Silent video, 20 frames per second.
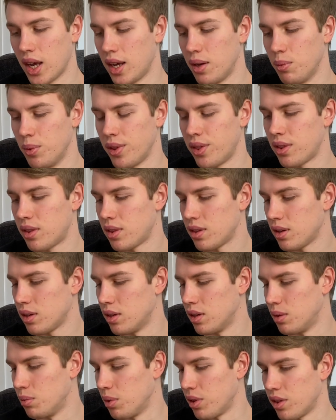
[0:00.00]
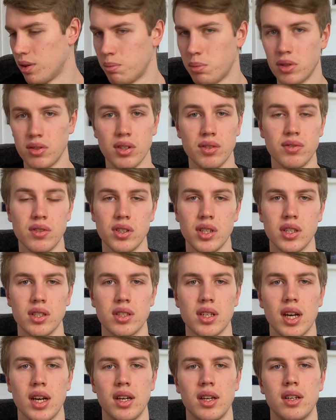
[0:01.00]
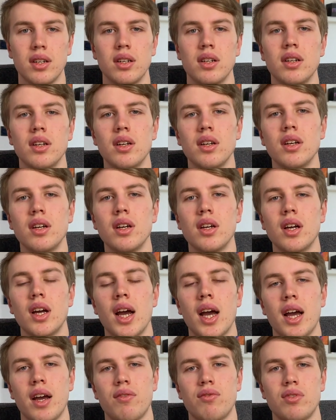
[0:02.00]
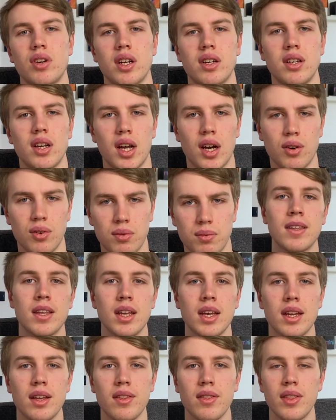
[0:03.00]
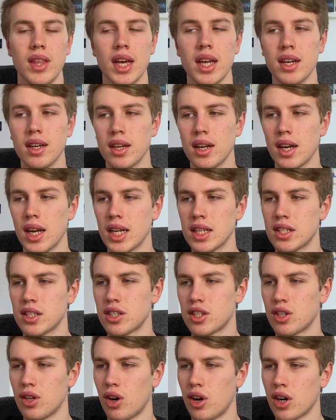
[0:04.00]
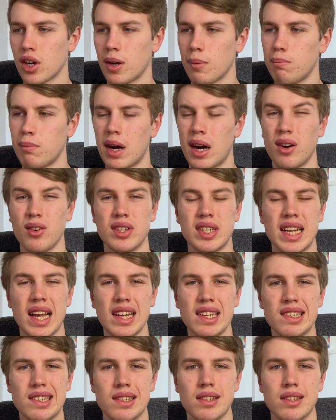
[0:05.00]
with the peripherals I have right now. Then let's talk about desk